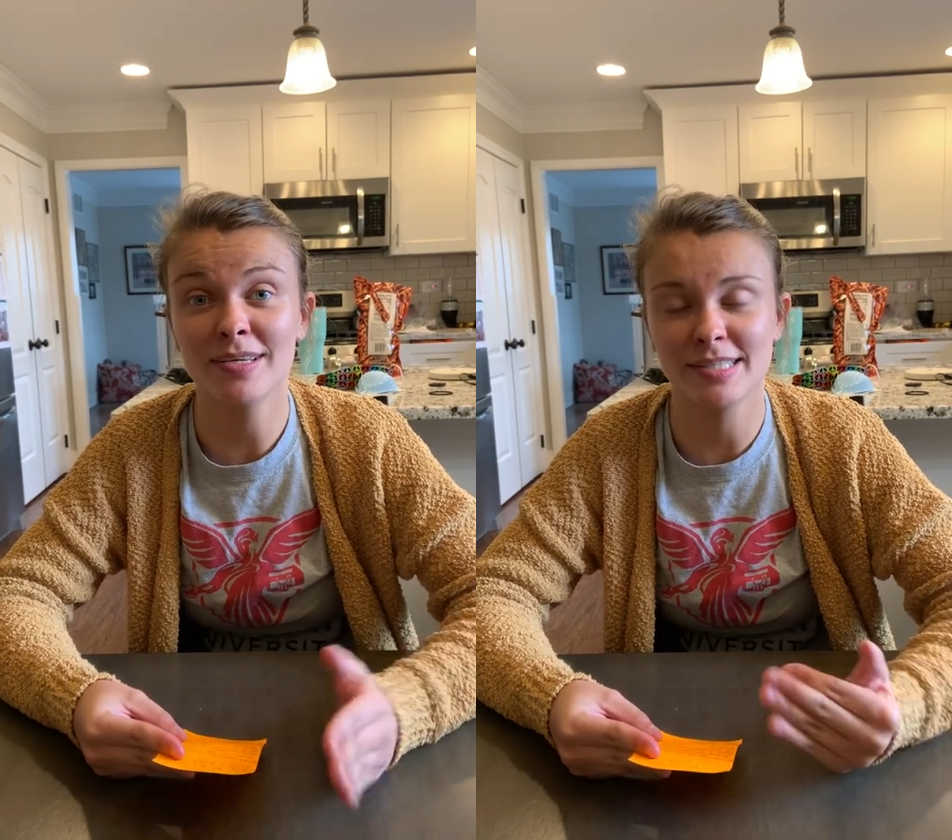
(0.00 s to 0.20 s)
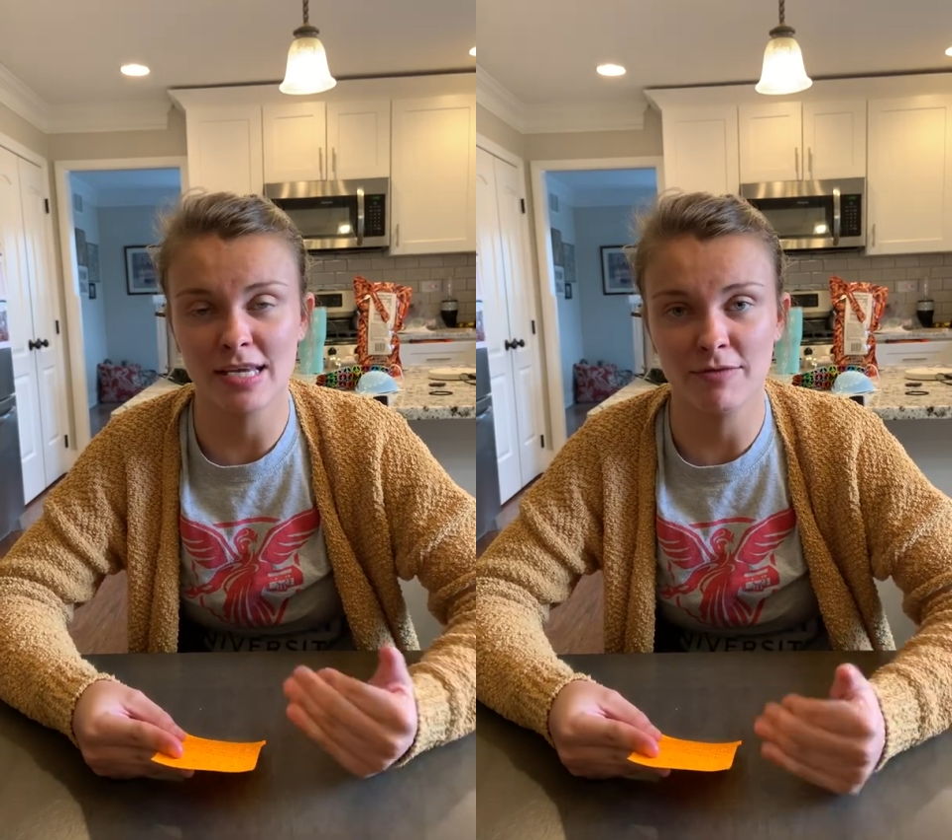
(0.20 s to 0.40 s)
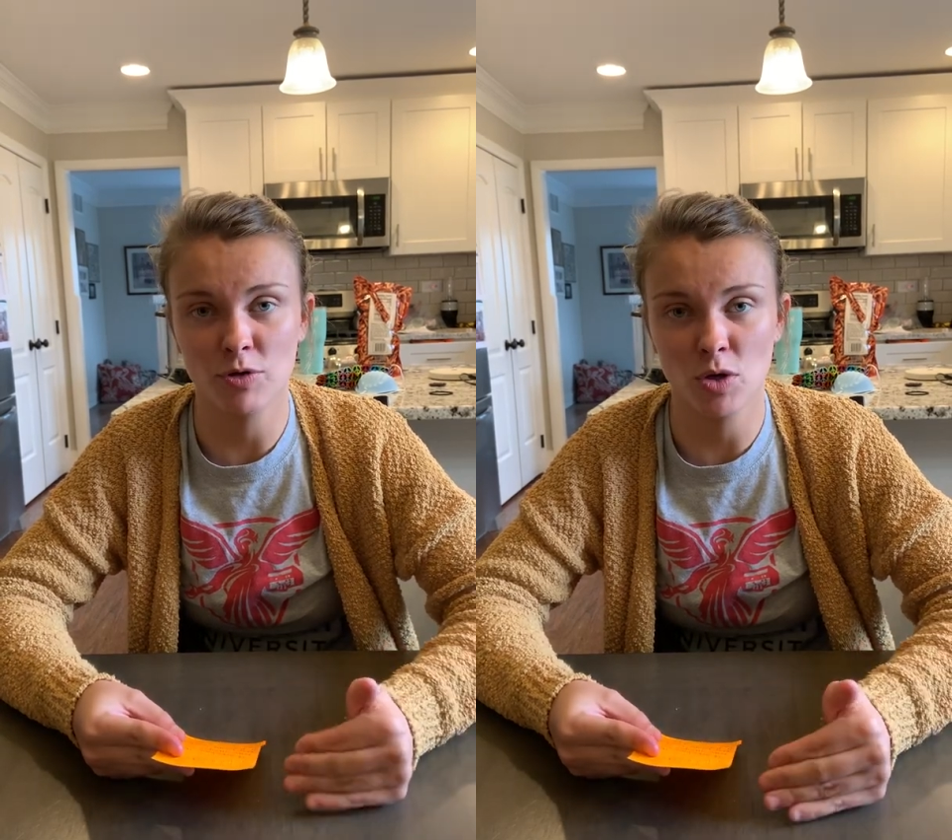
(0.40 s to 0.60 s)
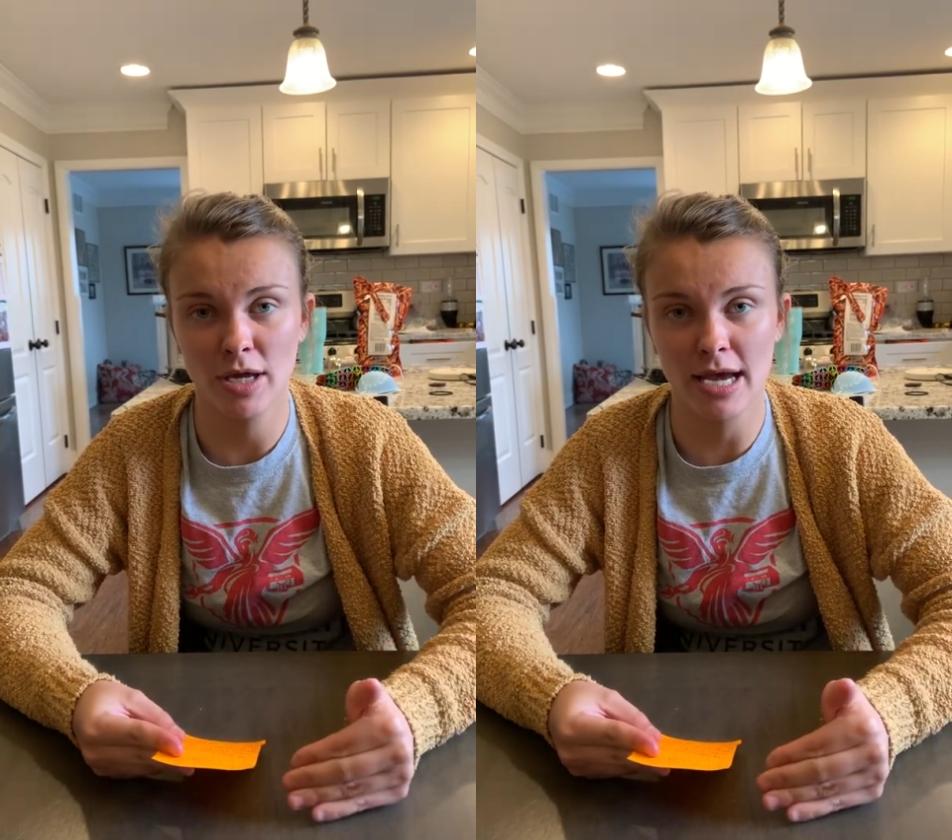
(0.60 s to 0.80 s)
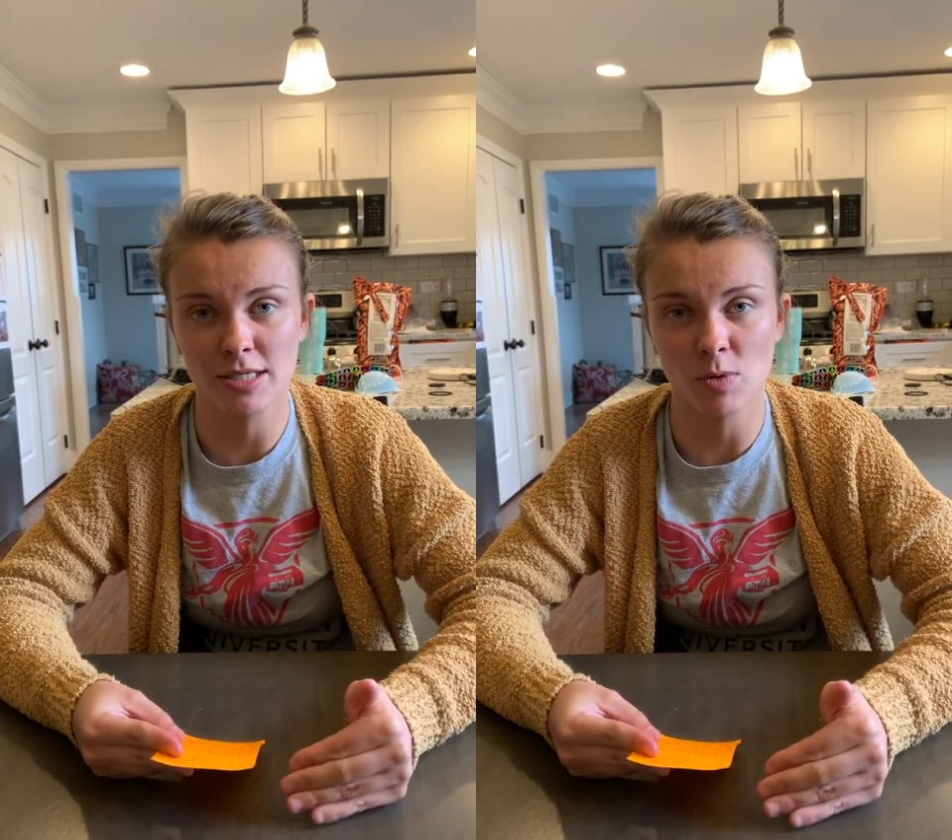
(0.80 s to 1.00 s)
See if you
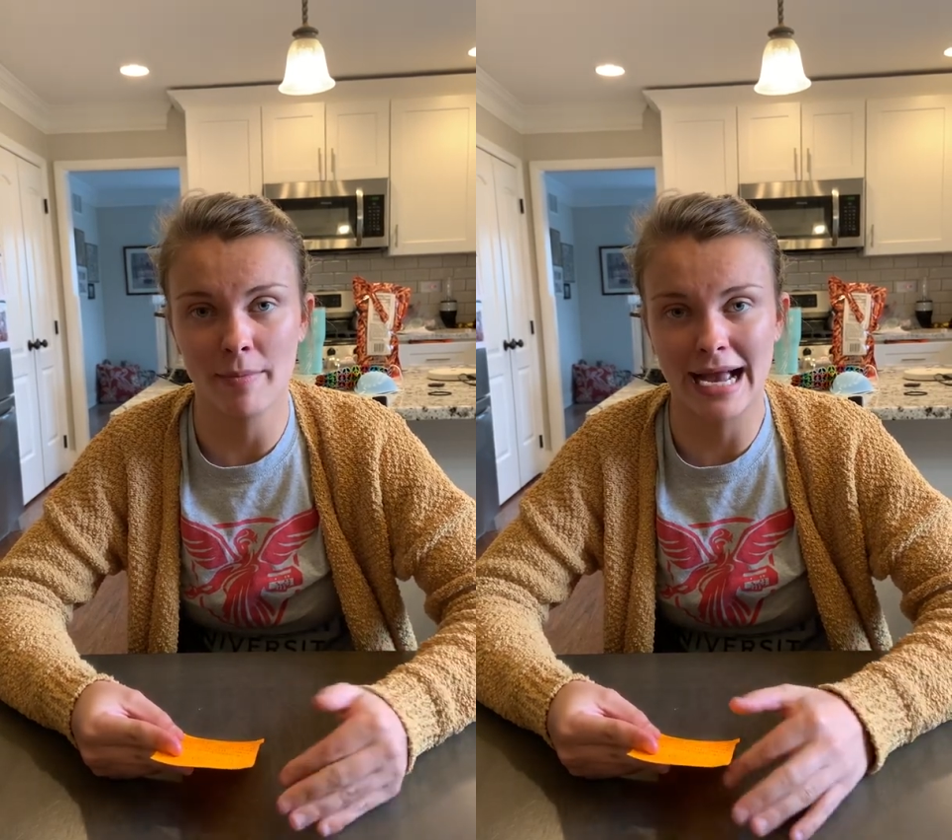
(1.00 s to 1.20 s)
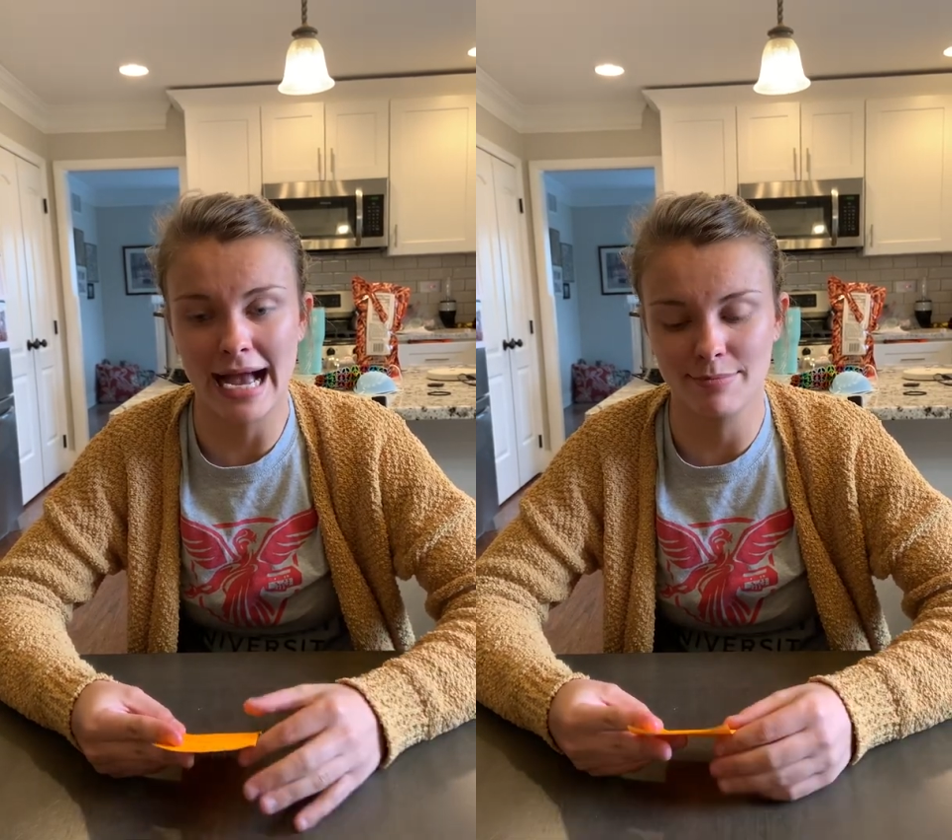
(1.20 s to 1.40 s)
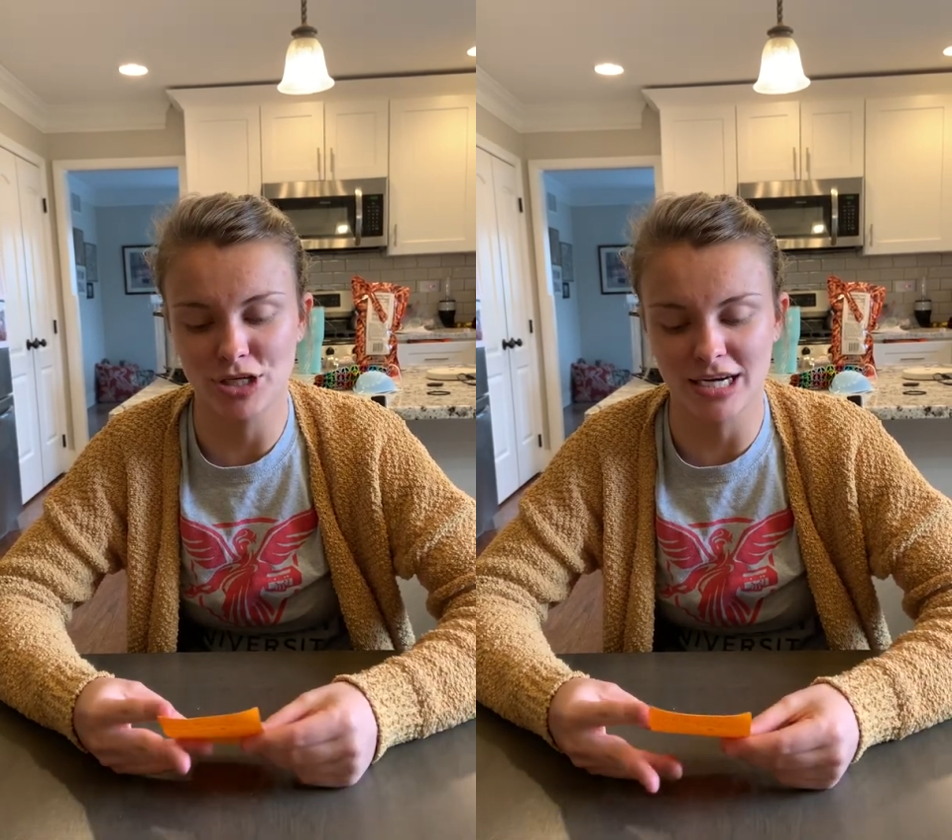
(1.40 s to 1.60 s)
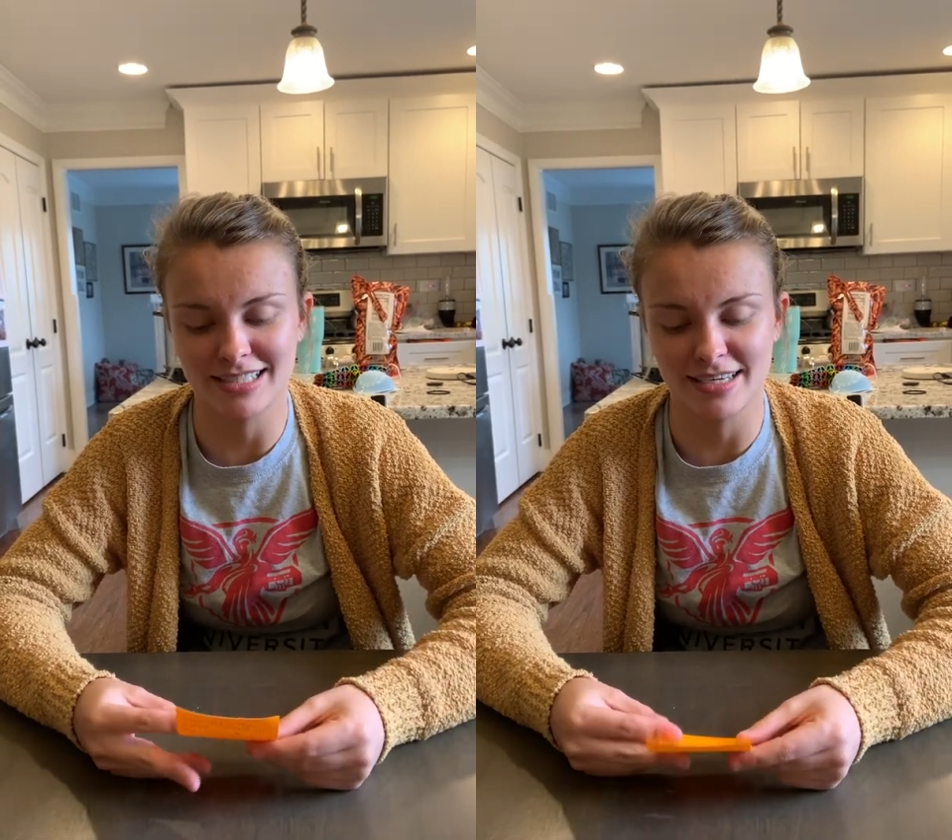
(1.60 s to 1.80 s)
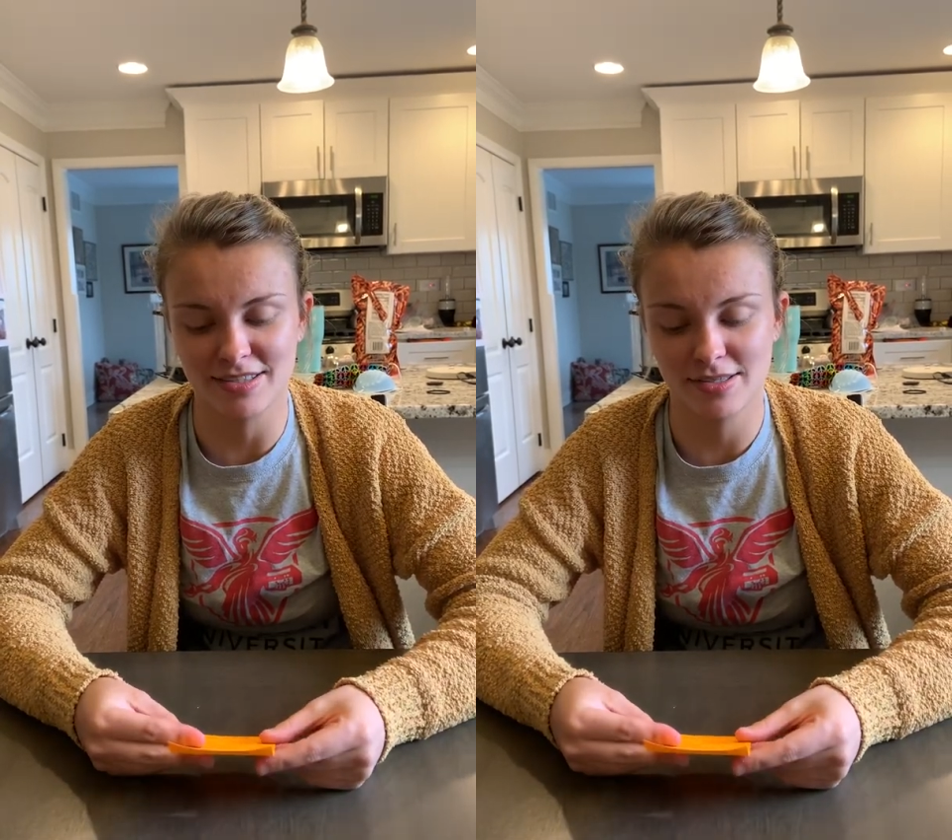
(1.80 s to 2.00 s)
can guess what my object
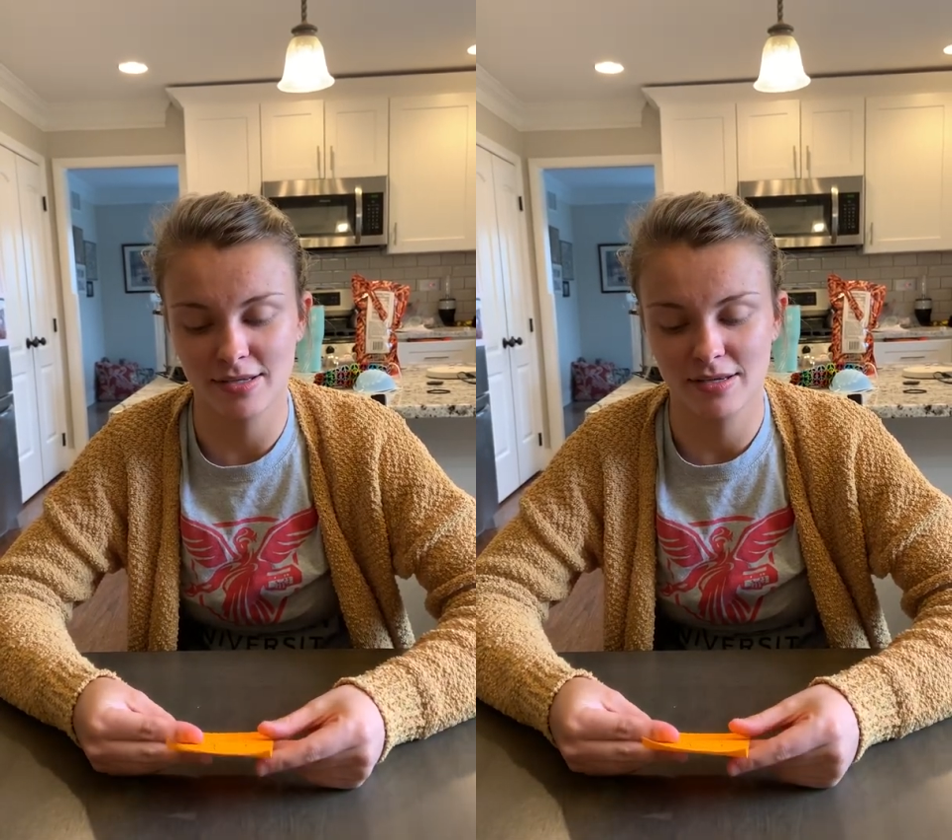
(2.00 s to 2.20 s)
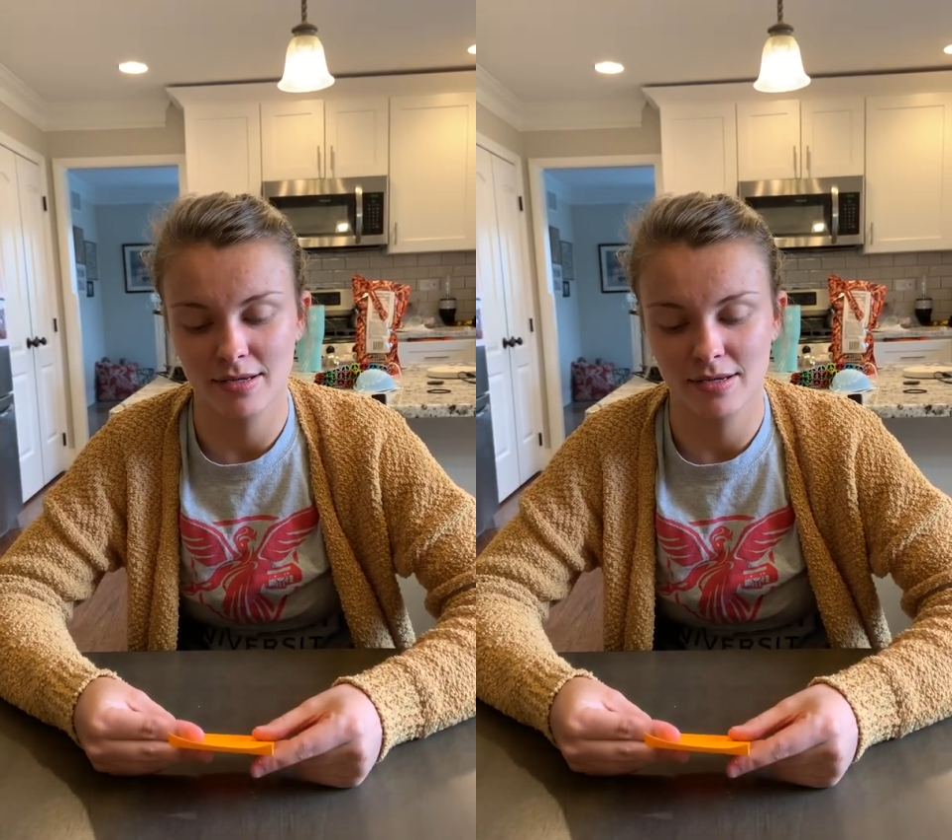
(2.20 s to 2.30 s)
is.